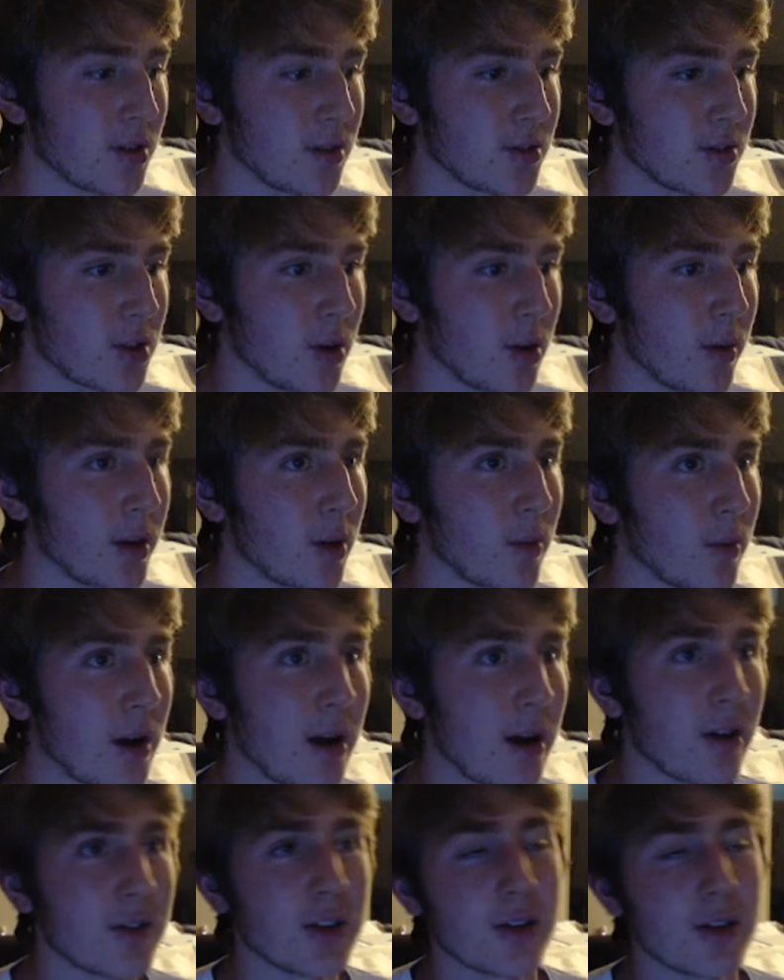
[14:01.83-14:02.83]
is going
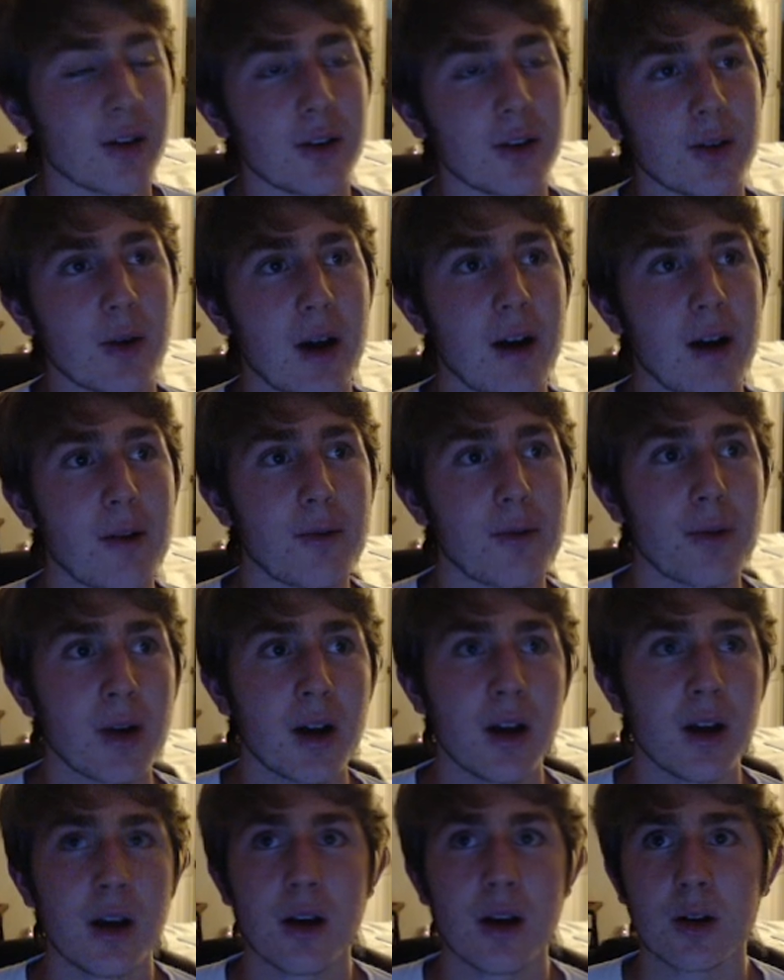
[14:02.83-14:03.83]
around. You have
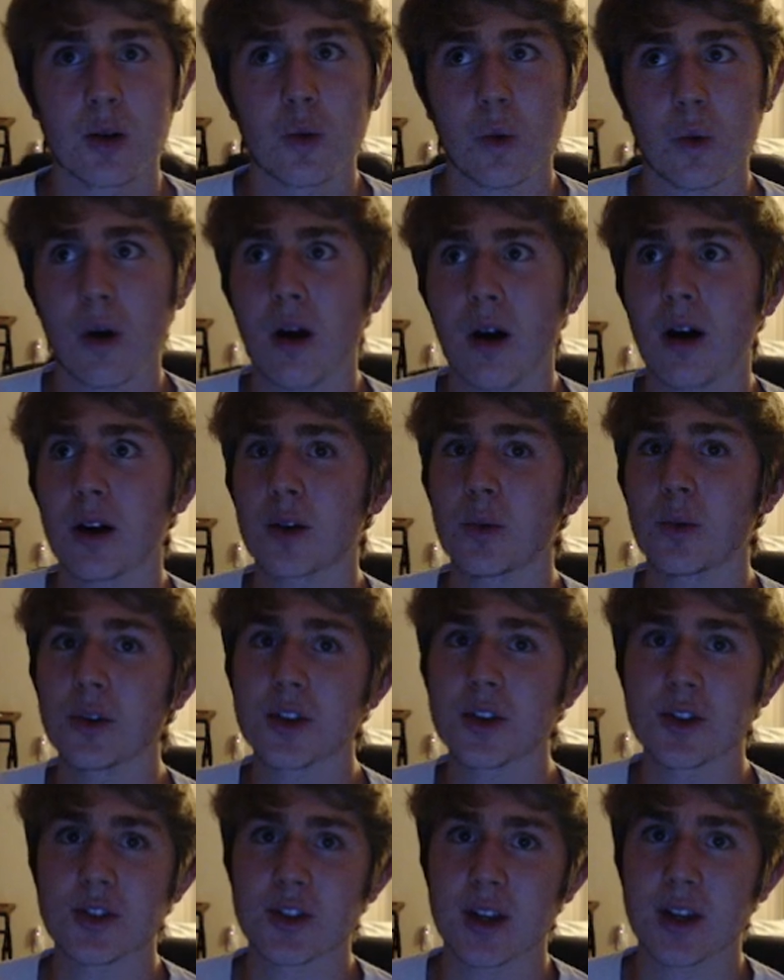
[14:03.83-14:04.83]
Grok,
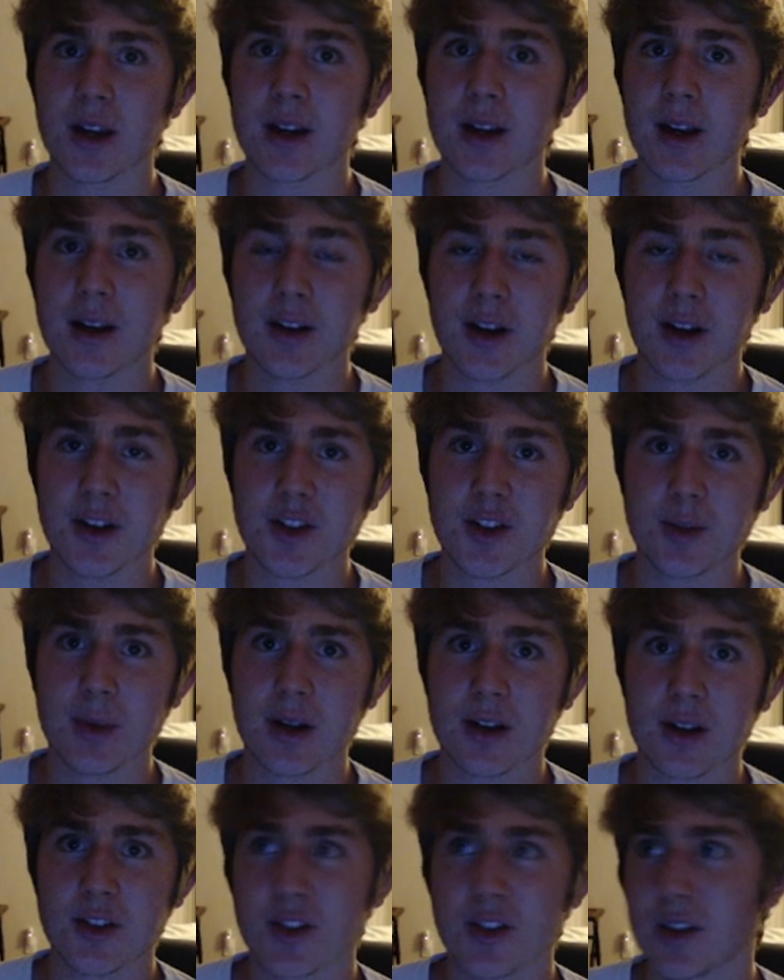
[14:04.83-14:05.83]
which is saying
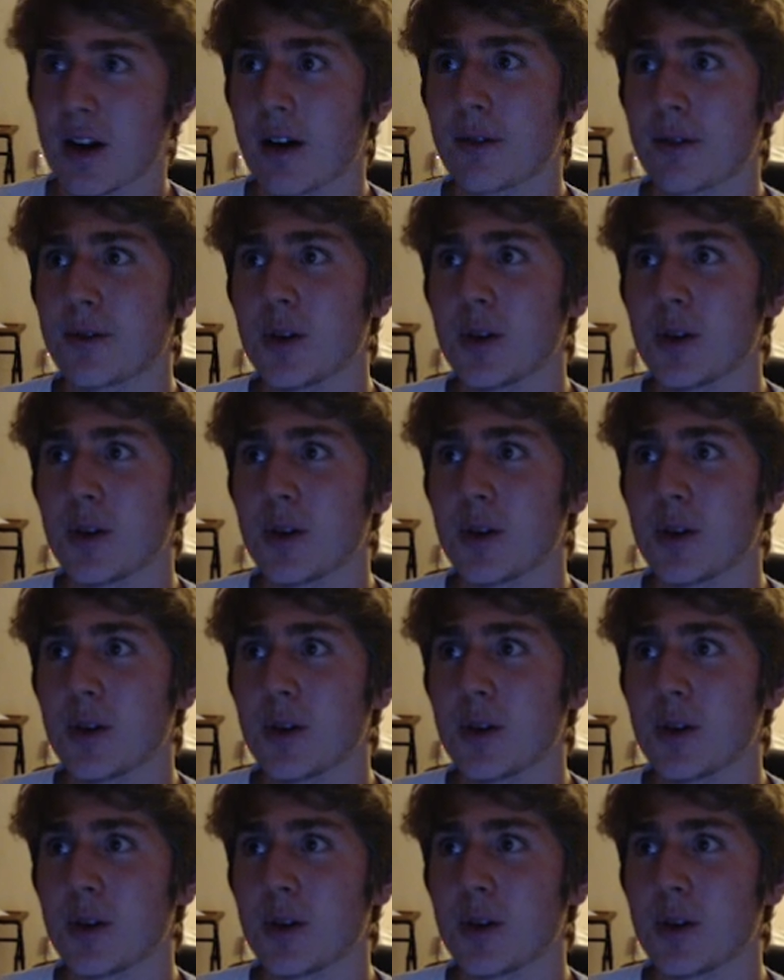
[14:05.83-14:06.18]
anti-Semitic stuff.